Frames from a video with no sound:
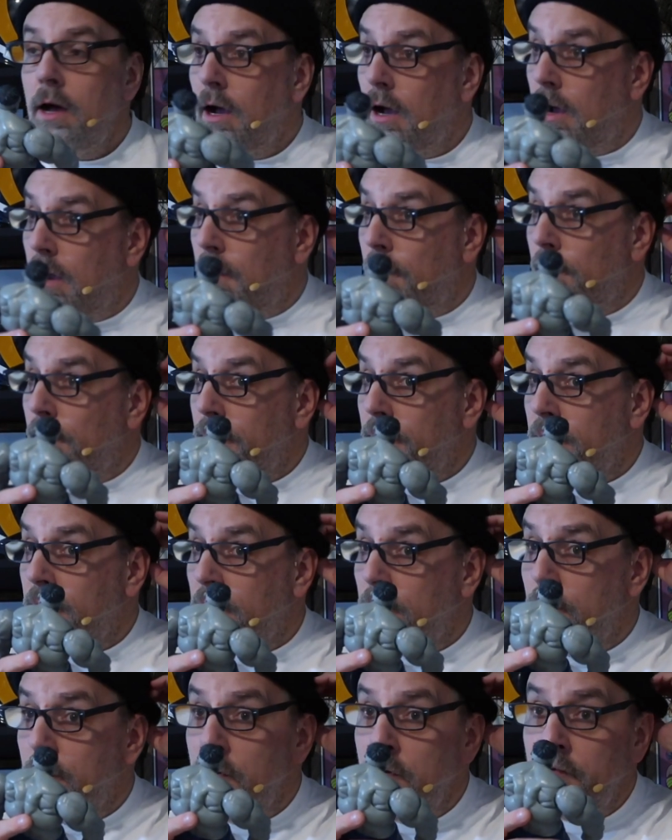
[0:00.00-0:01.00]

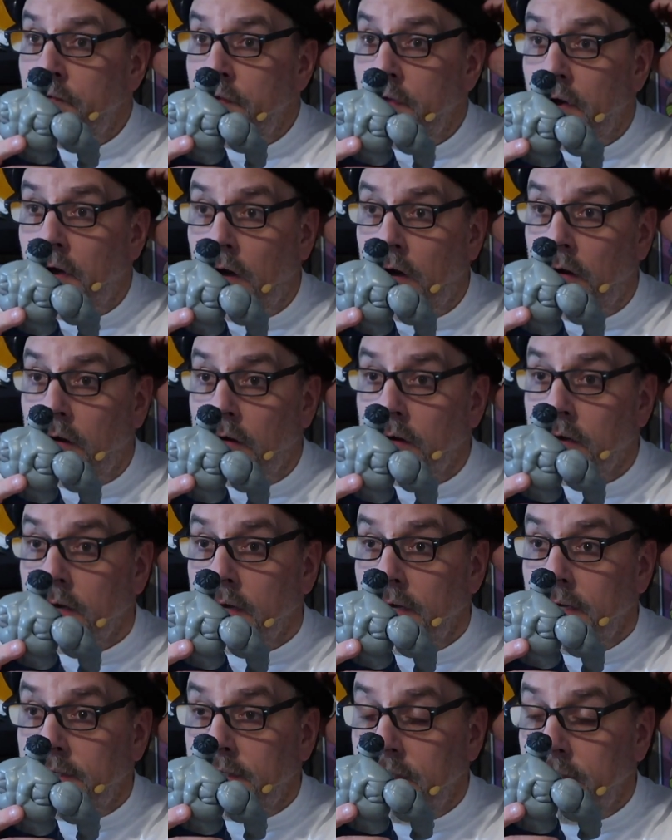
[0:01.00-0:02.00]
the movie
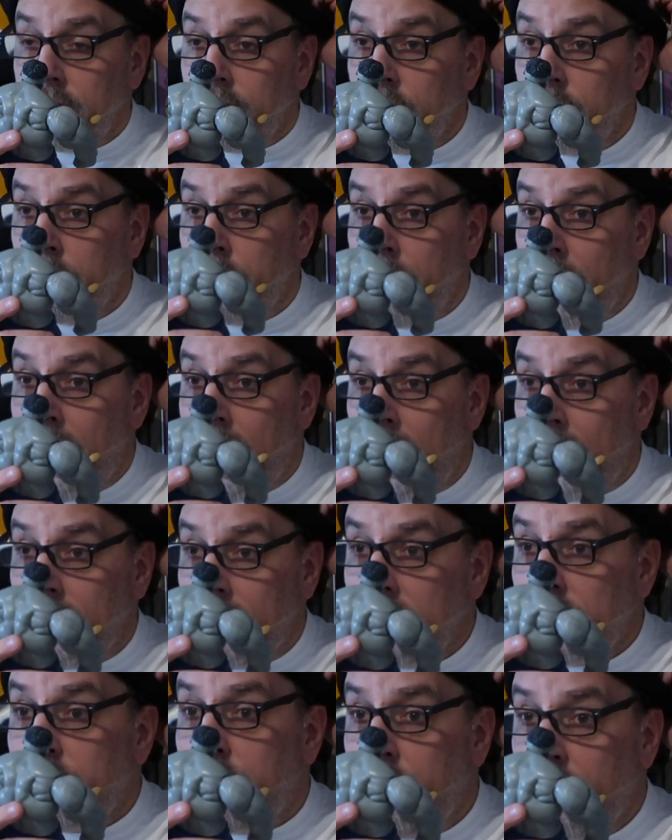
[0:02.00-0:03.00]
Hulk isn't too bad.
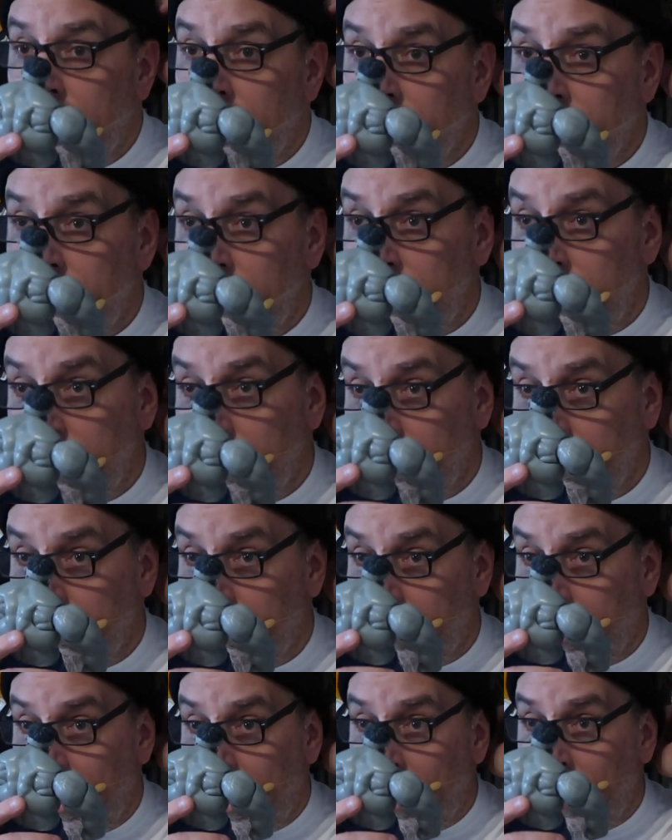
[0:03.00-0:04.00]
He's bigger than the
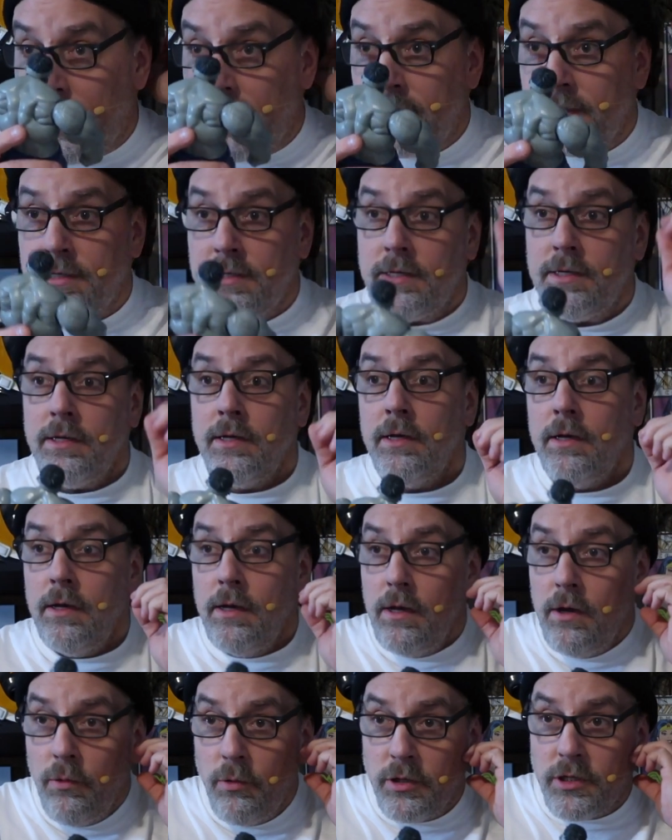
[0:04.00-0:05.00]
other guys,
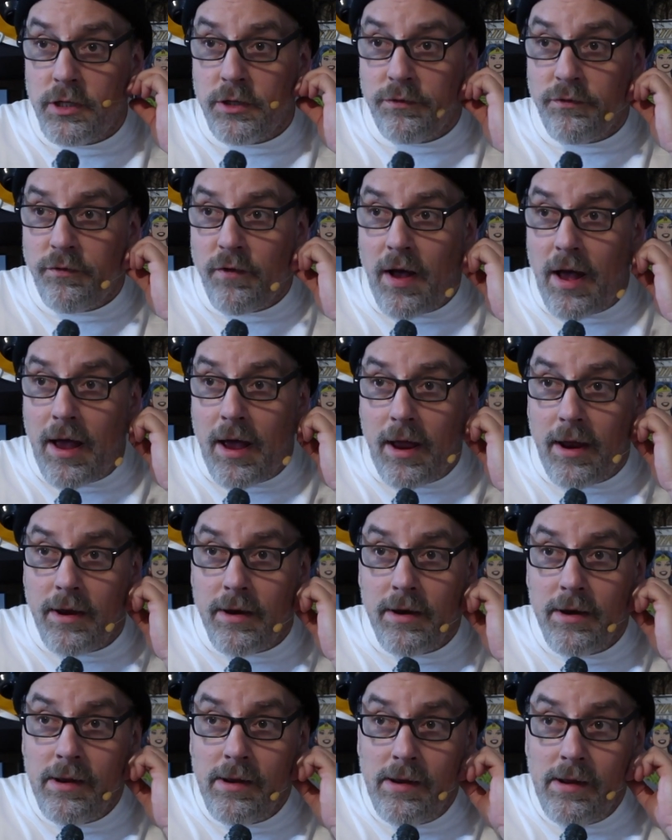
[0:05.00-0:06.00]
which is
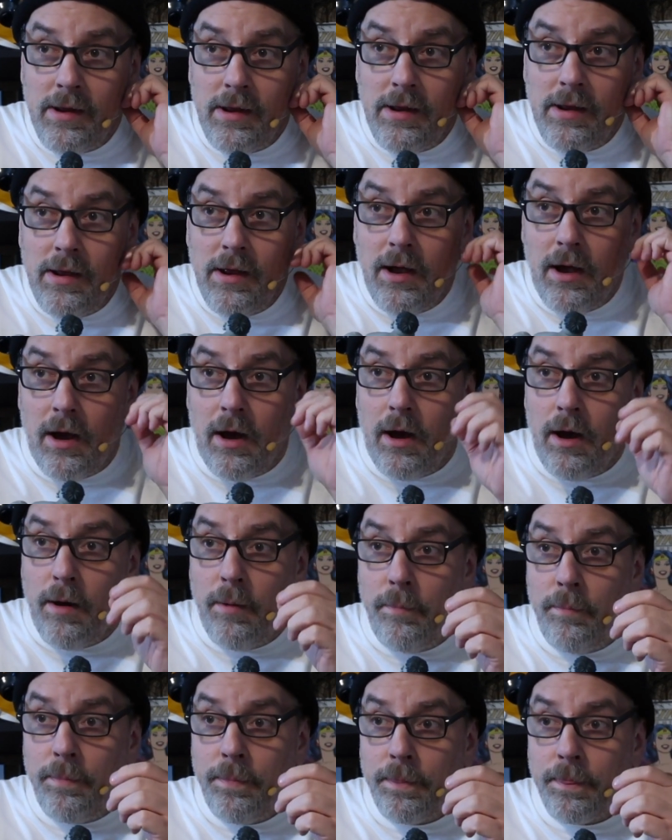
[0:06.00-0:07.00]
fine.
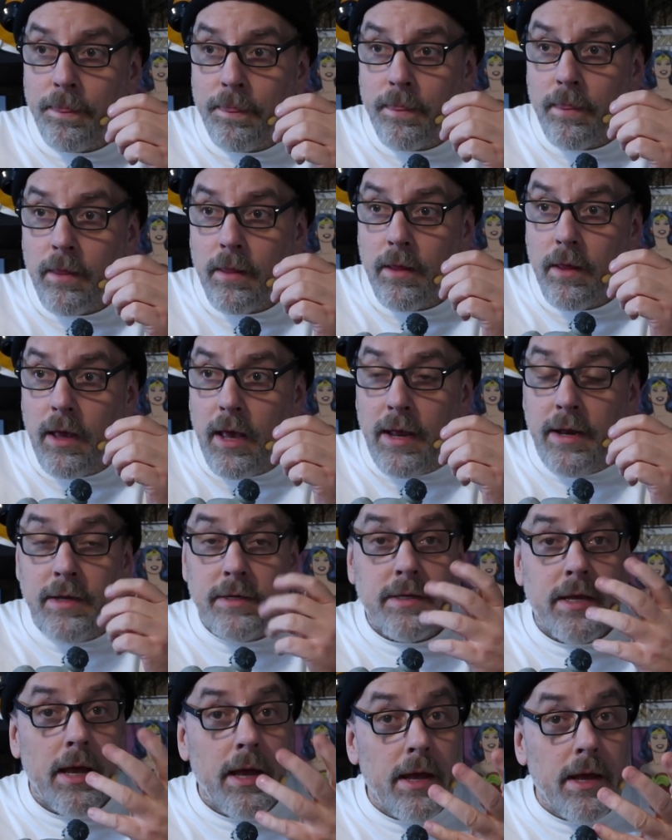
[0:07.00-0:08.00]
And
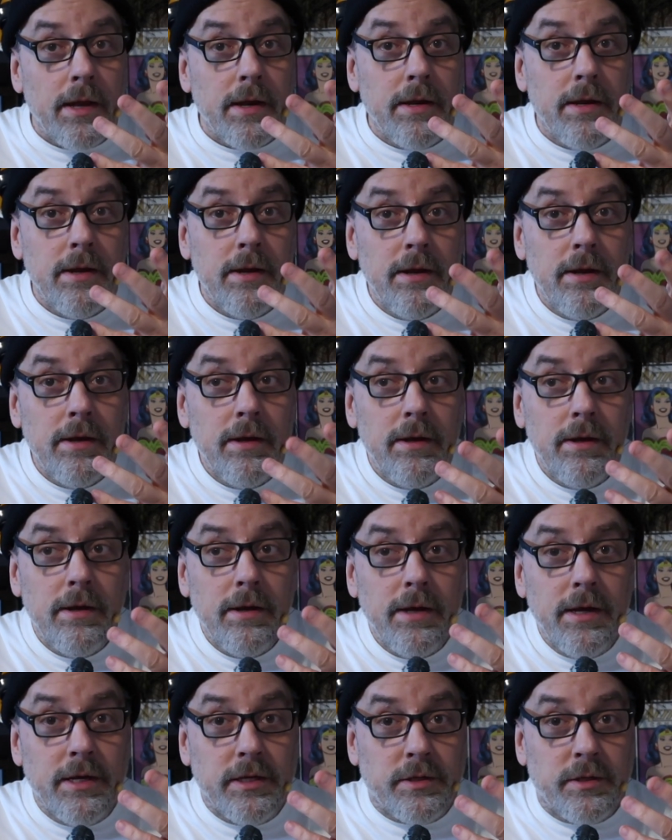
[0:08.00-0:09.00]
his head
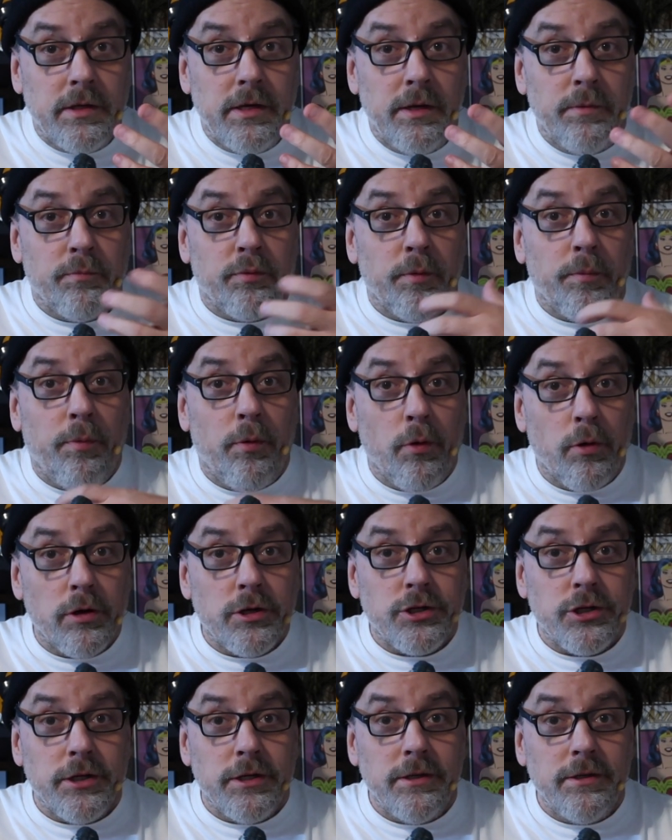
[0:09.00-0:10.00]
is in
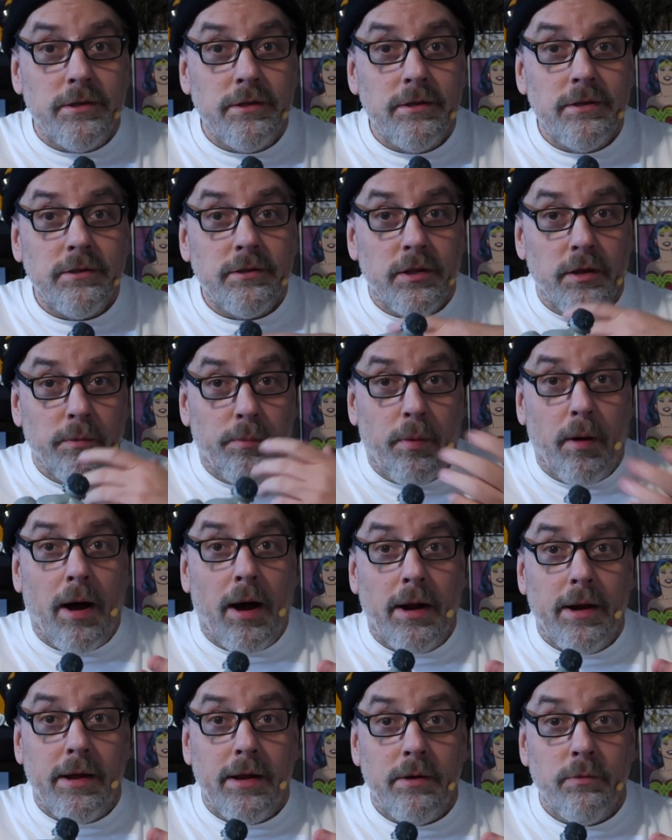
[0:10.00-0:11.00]
proportion to the
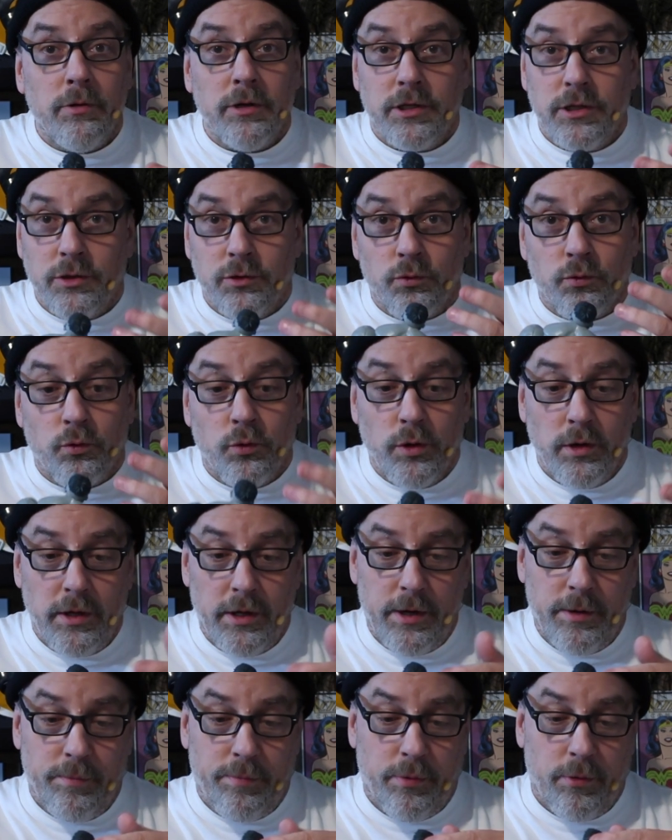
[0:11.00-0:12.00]
body, which is
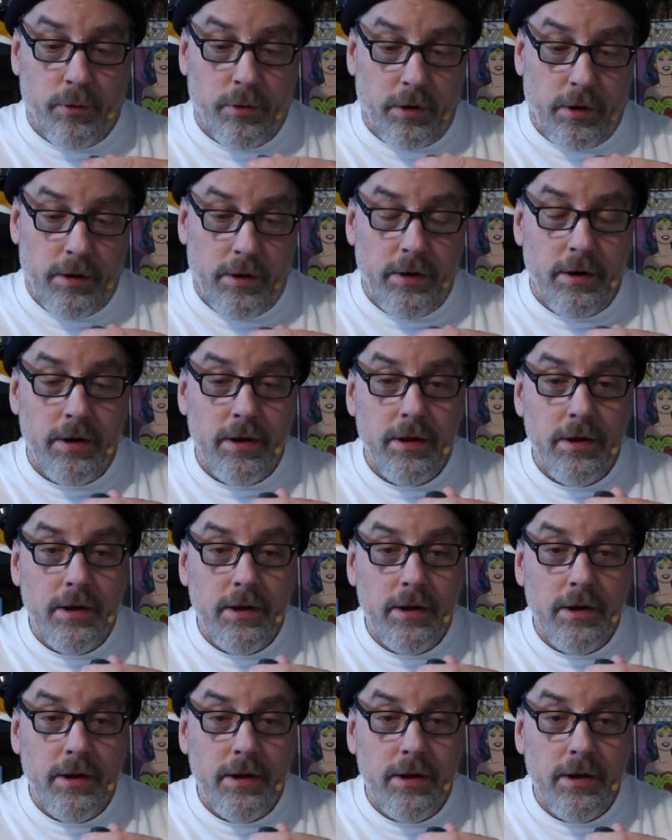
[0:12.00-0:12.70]
really important.